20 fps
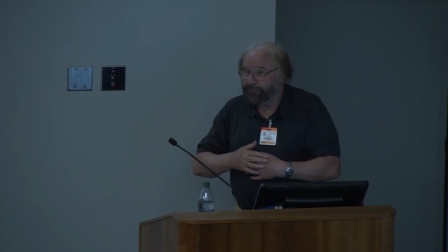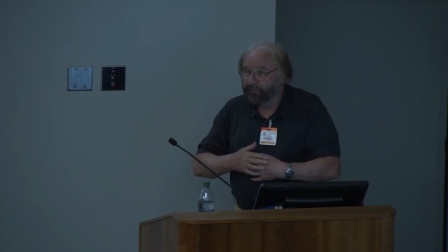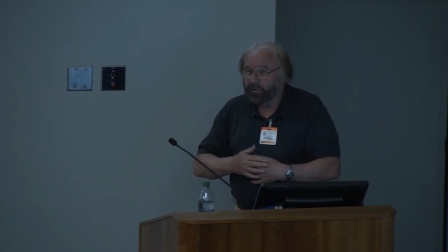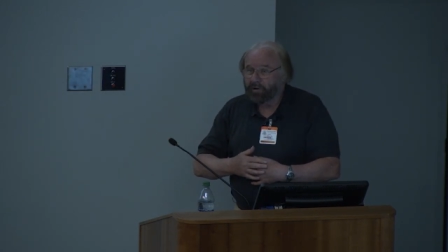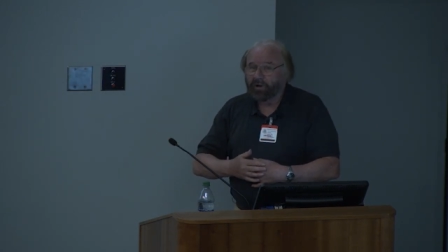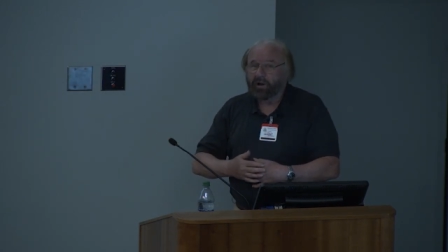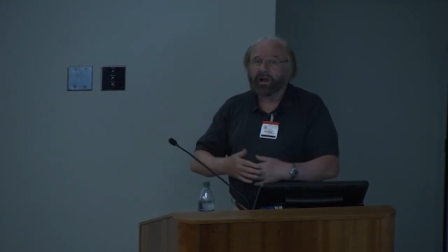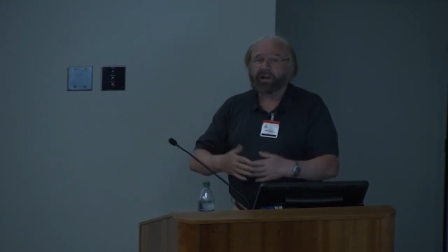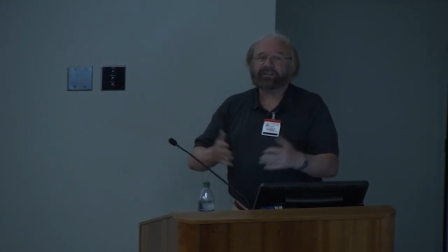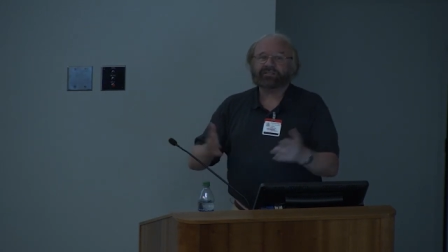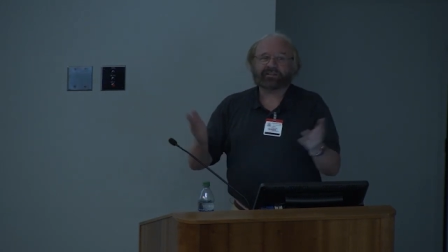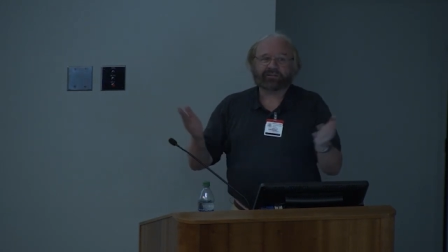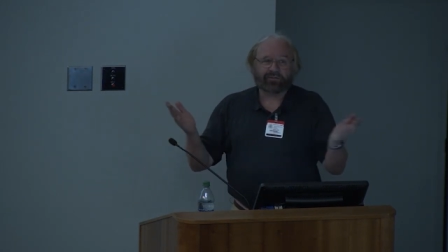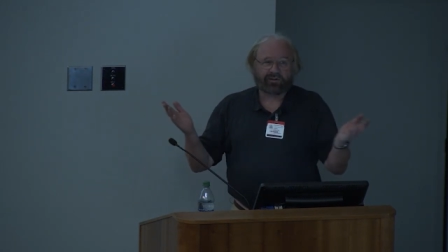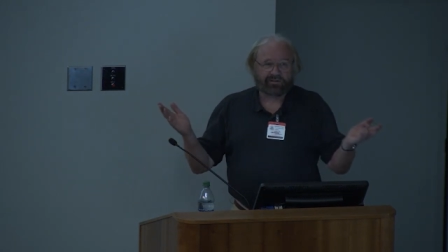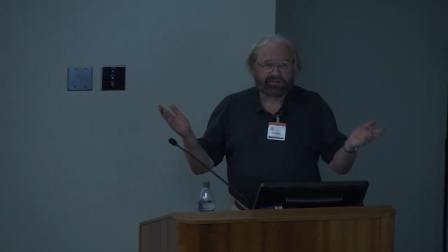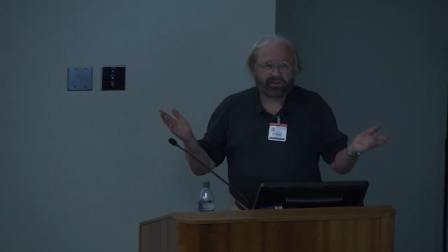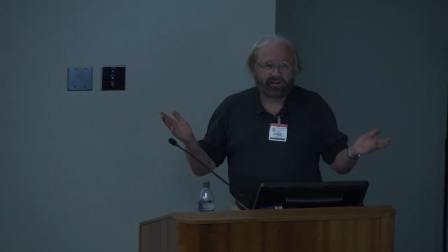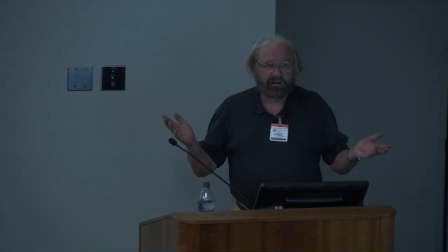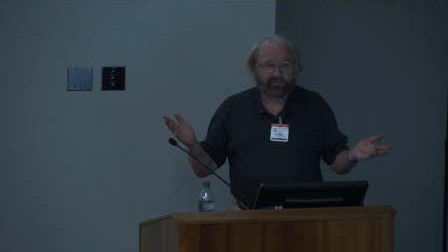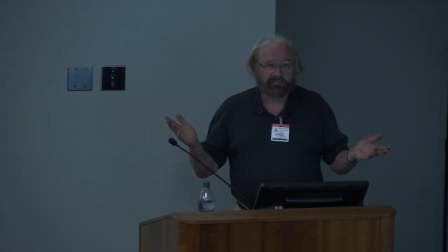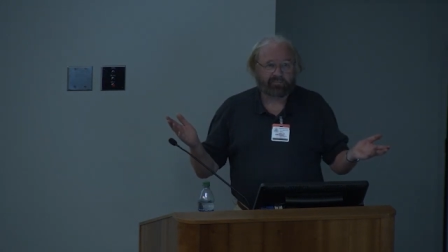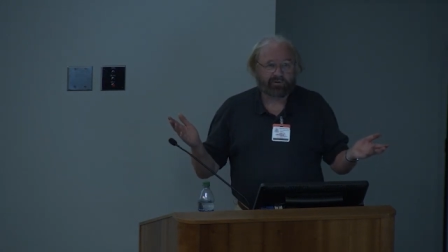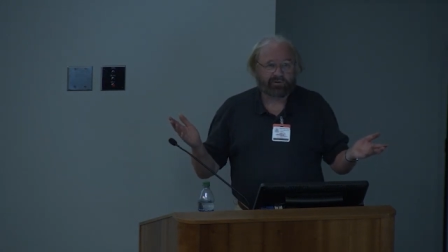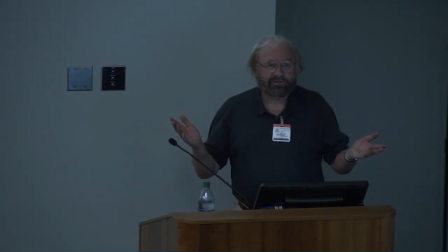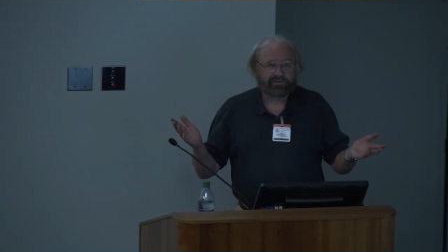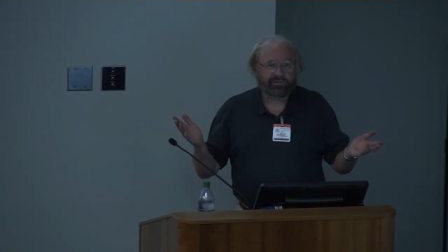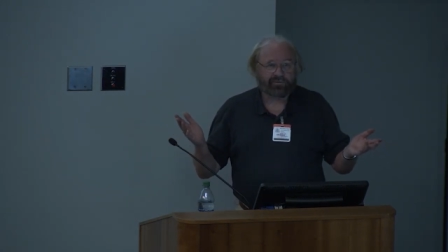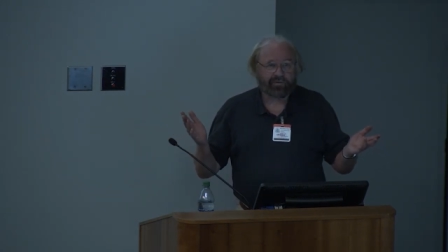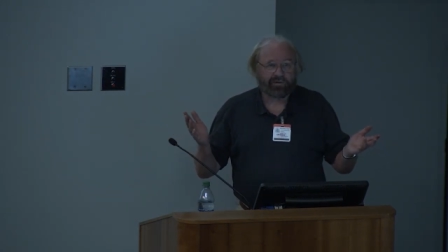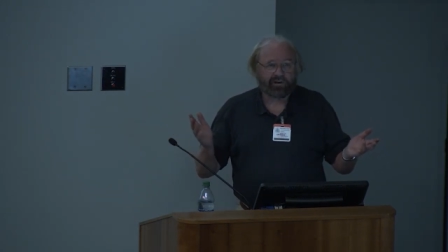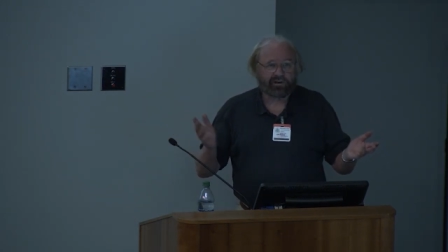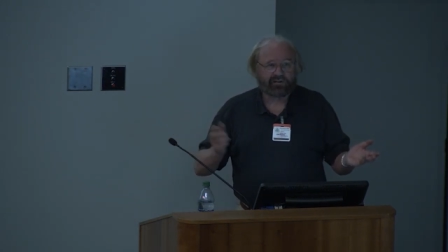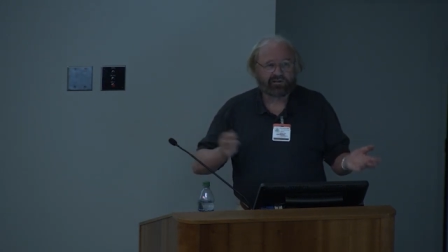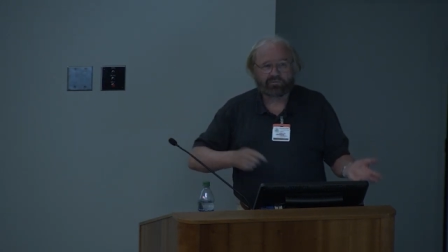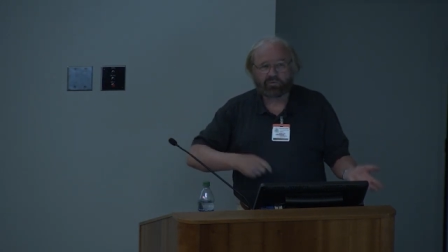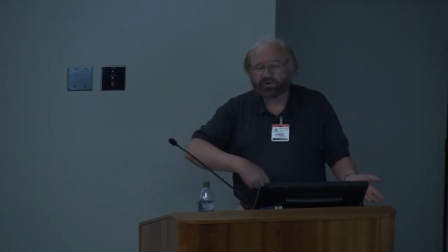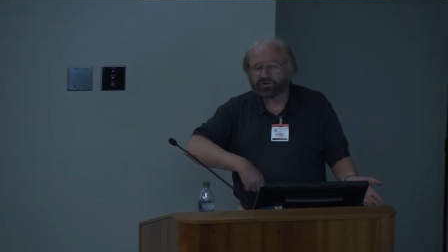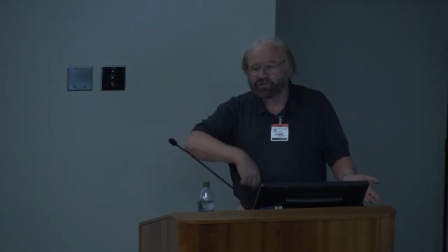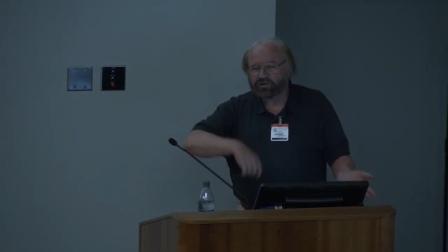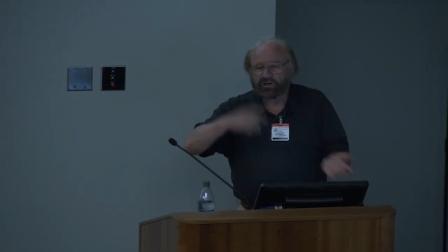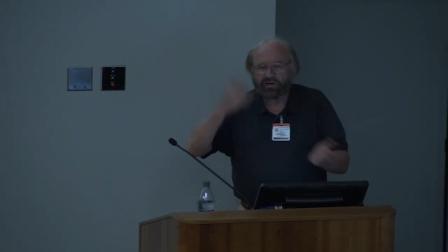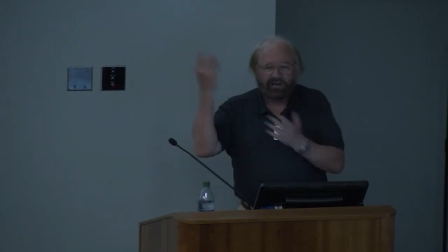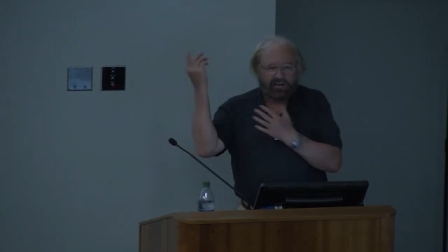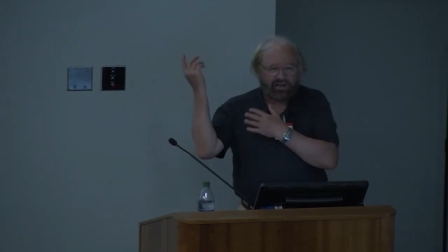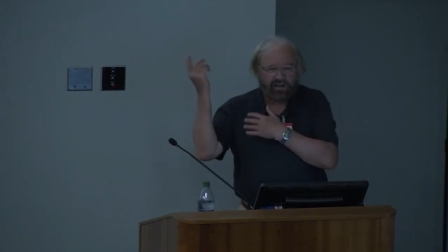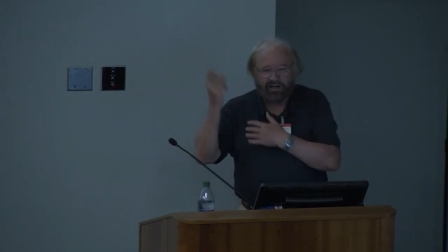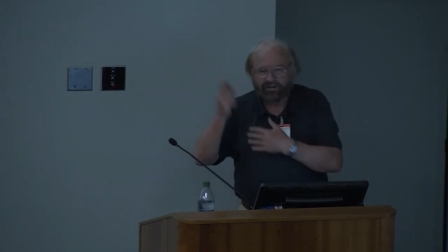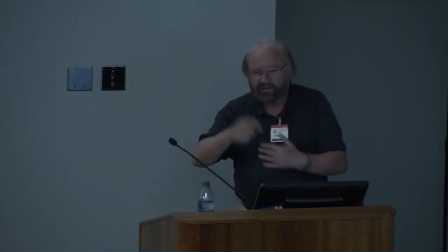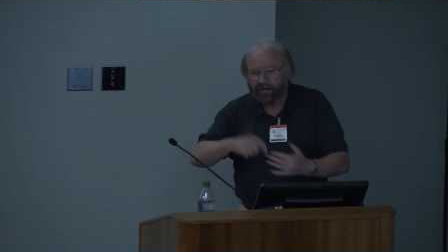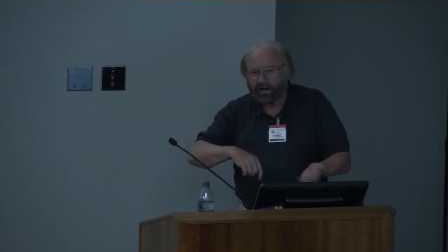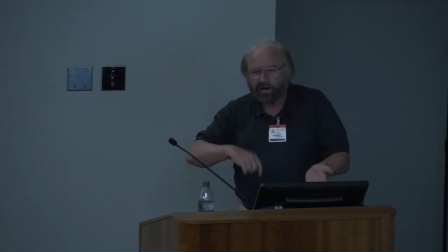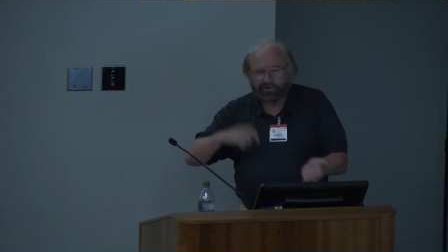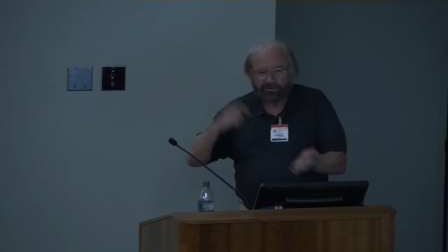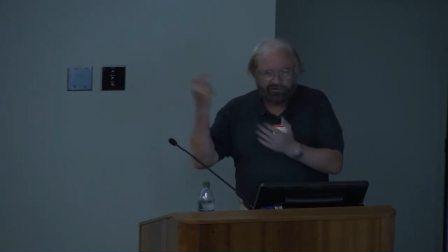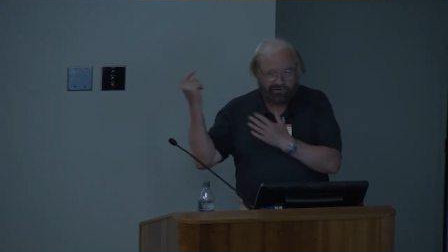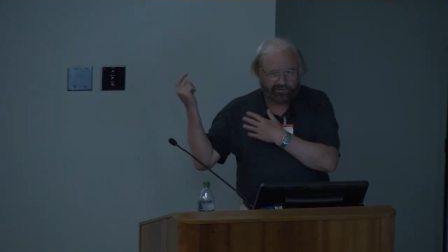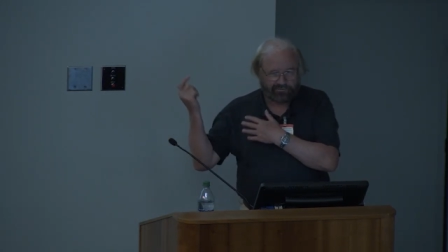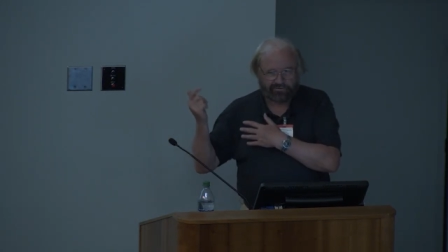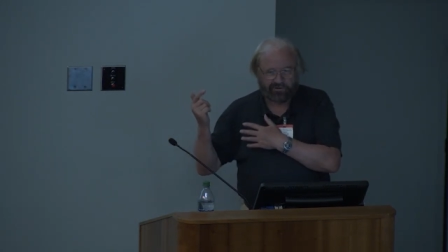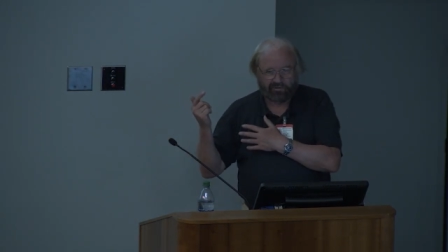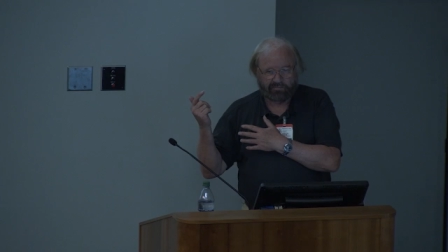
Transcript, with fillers: lots of examples of things which are cut out of